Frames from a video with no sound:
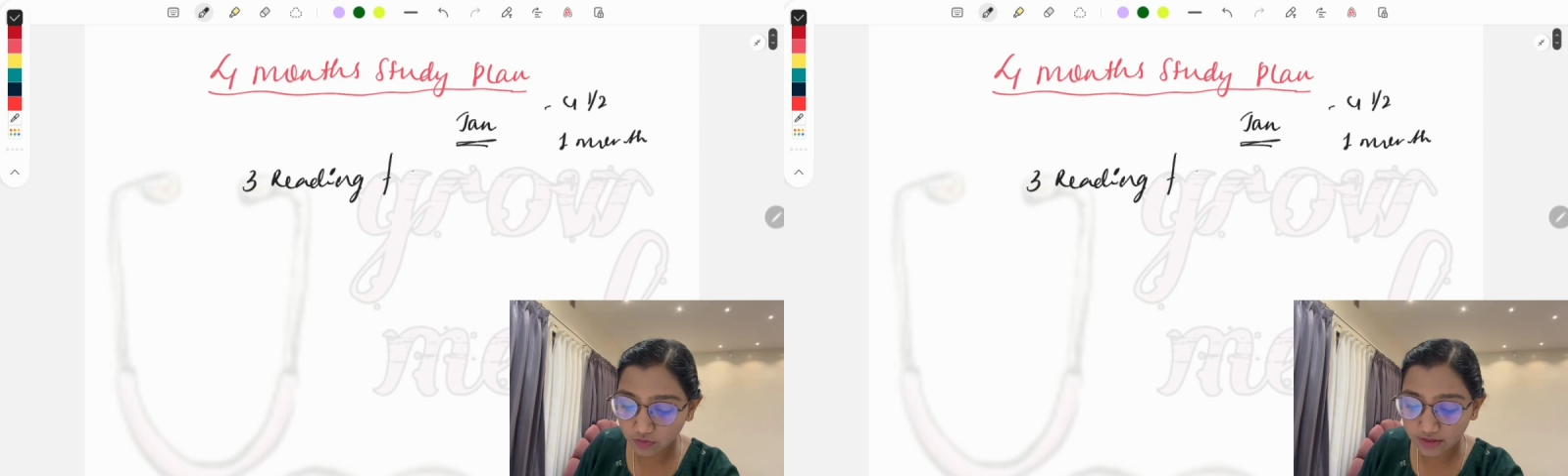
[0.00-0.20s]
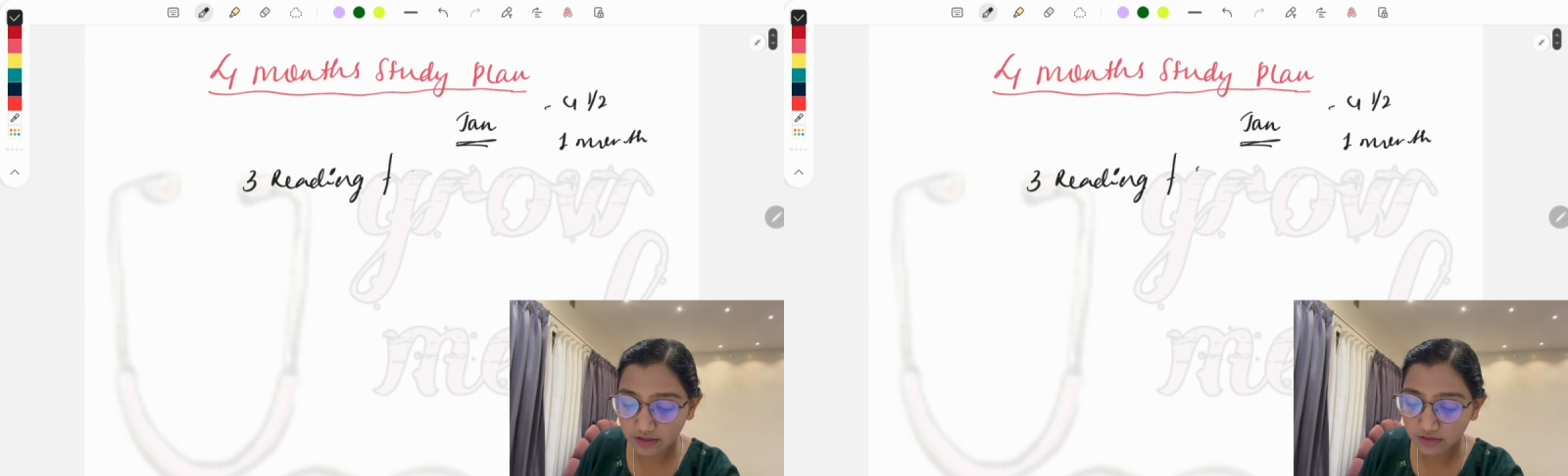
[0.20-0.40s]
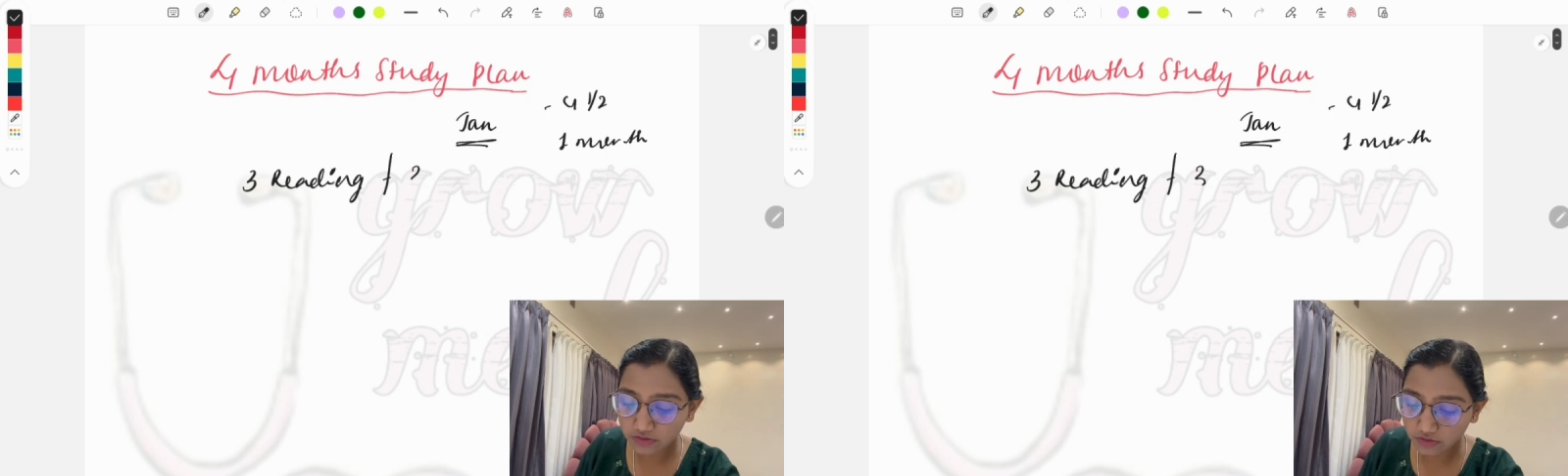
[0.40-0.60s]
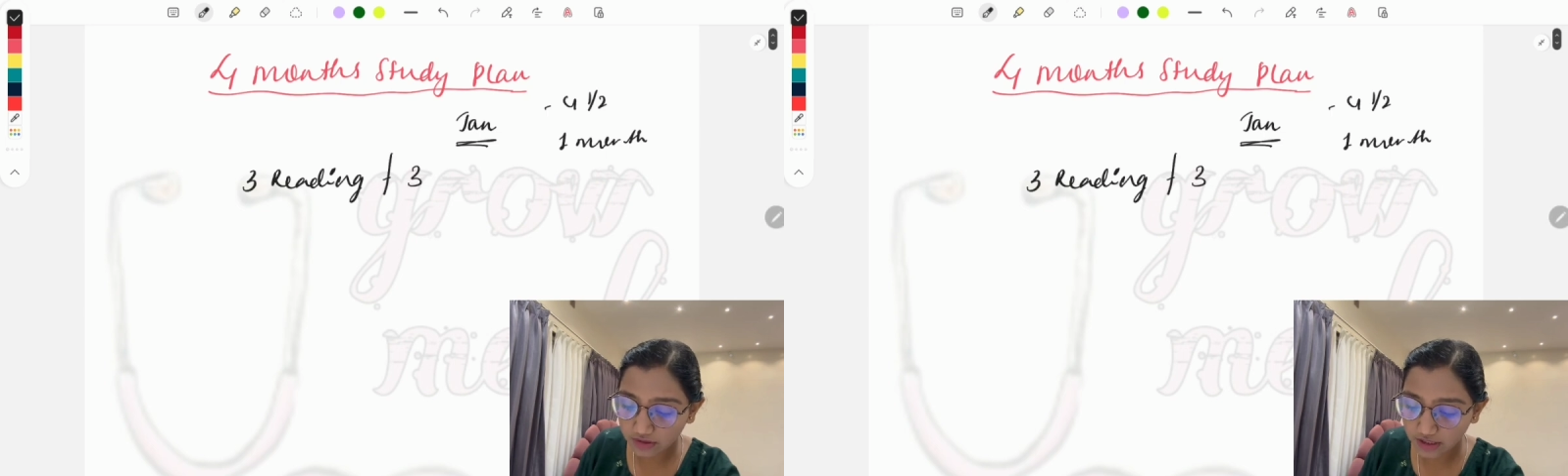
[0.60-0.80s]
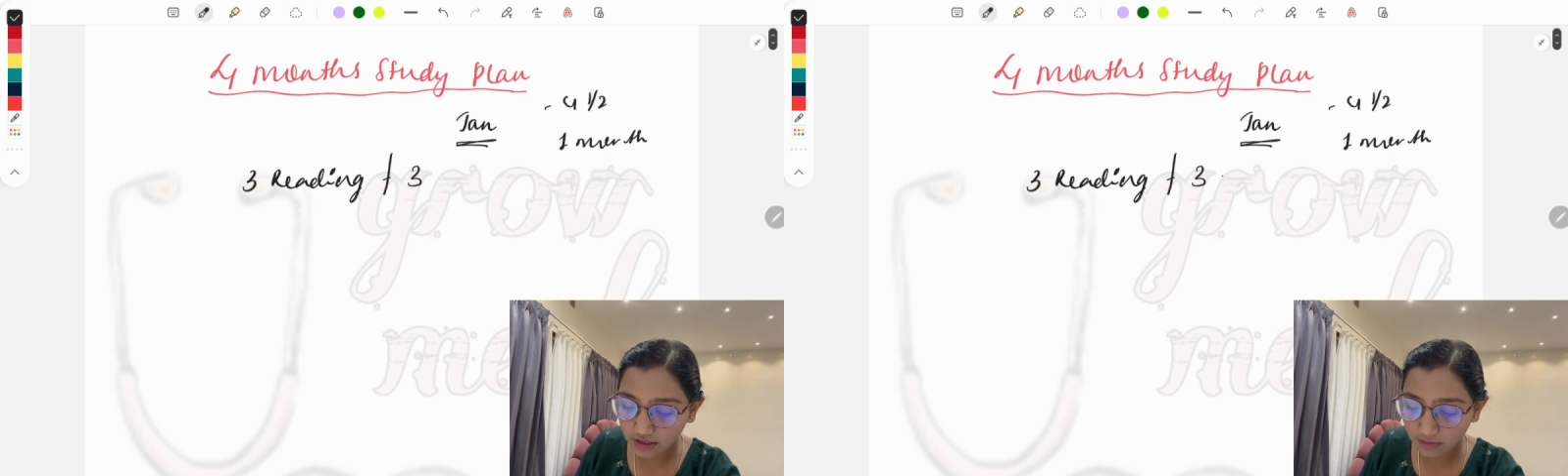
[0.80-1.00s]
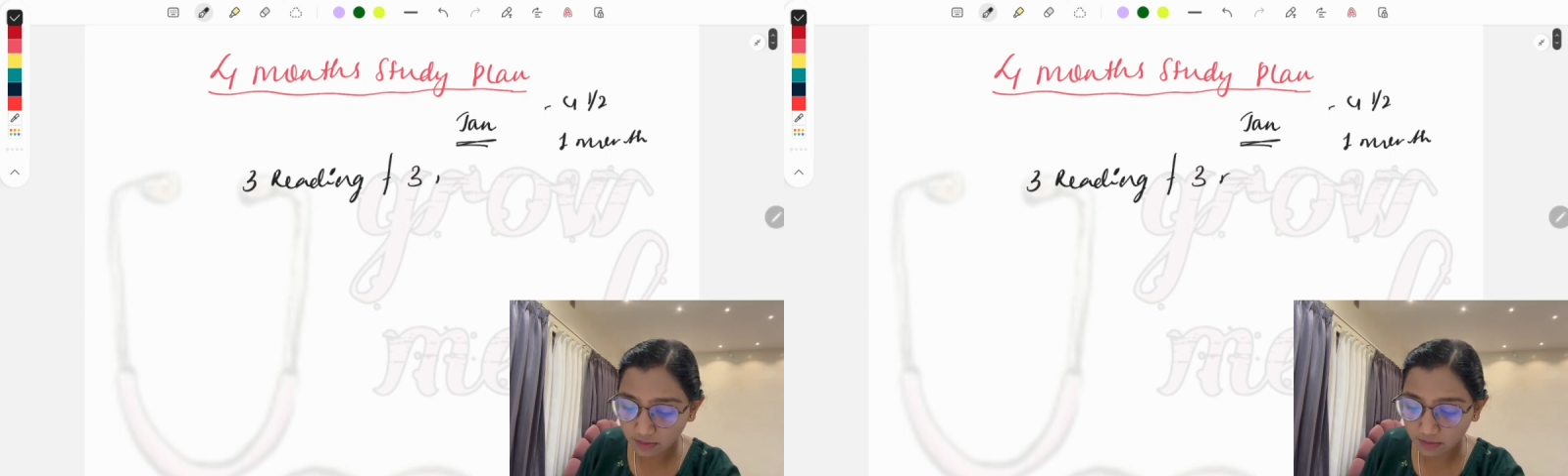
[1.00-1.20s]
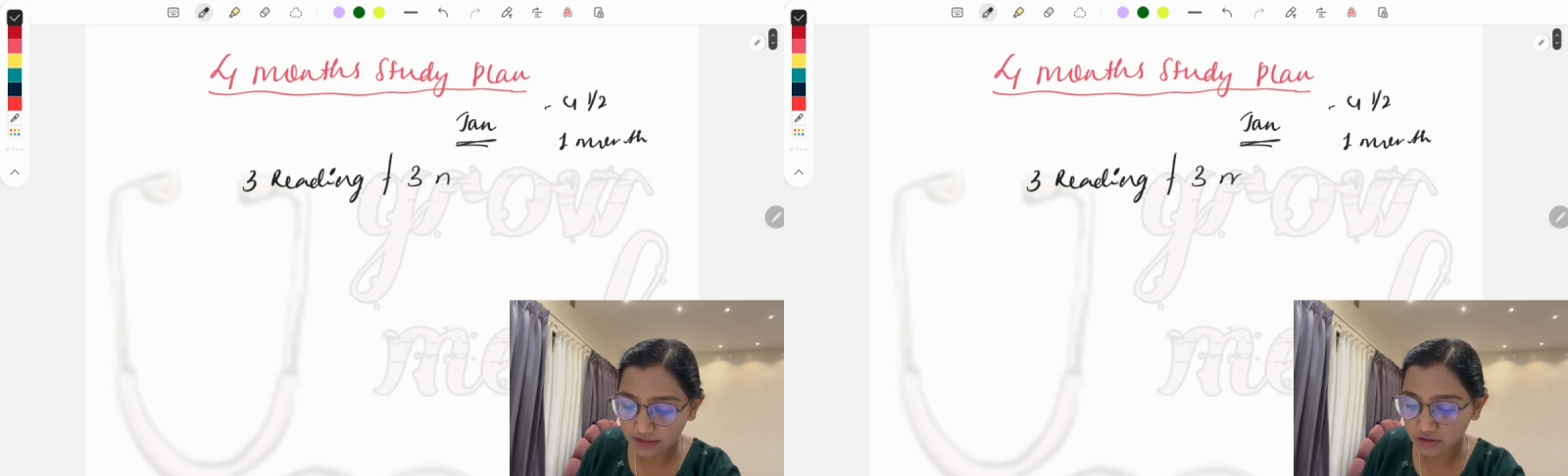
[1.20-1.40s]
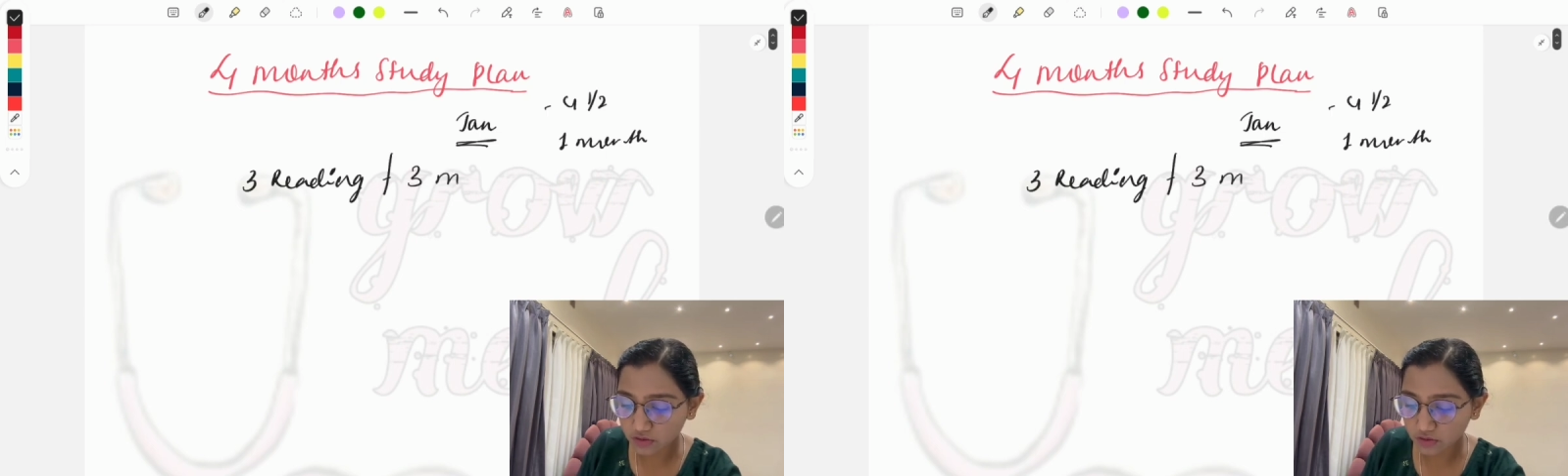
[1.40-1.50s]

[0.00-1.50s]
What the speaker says: with the 3 months.